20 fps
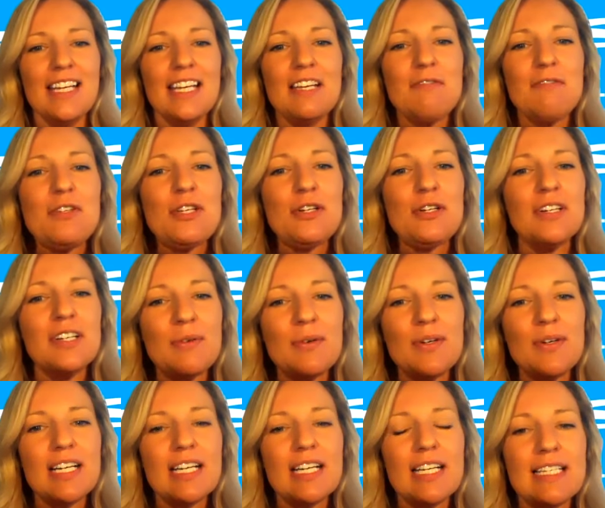If you're
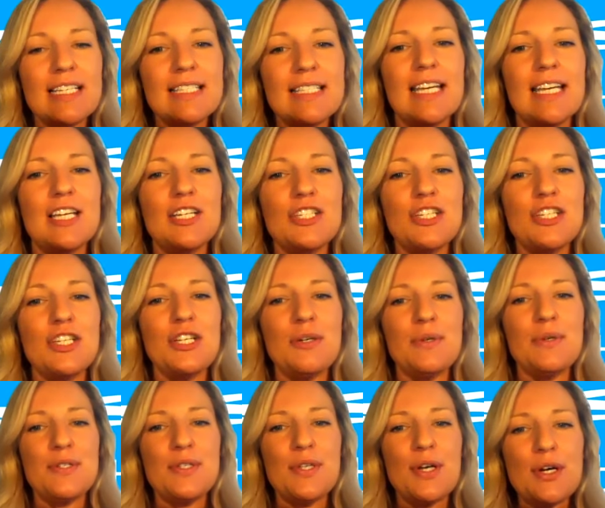an organization
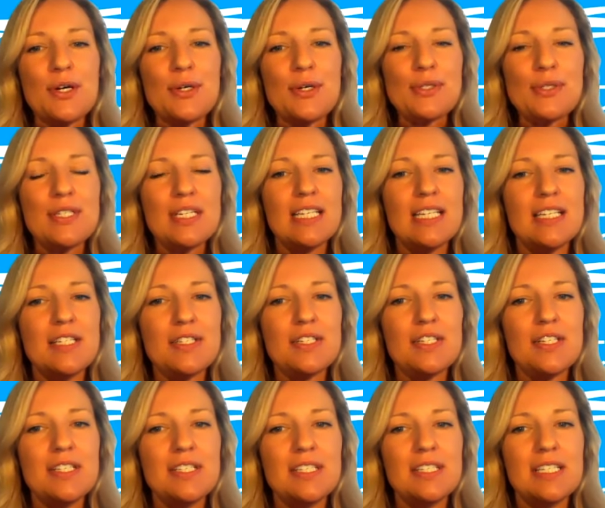who has hosted
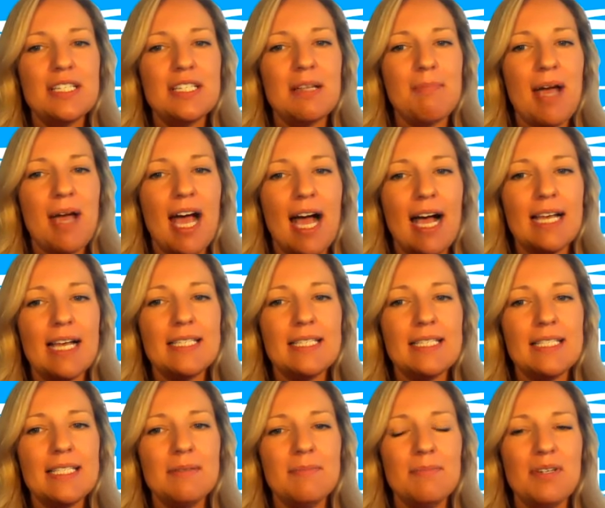interns in the
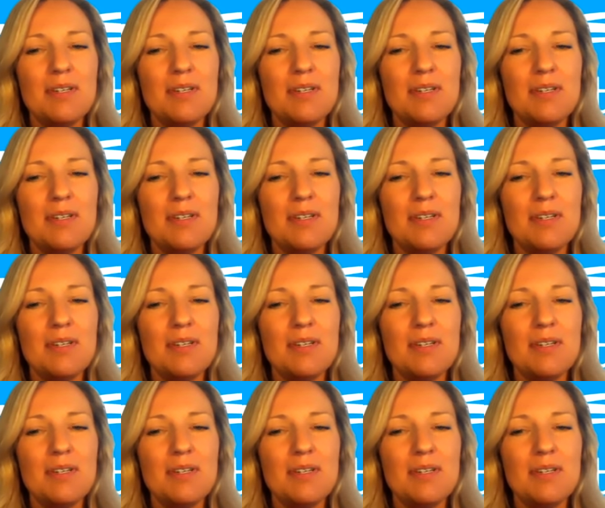past,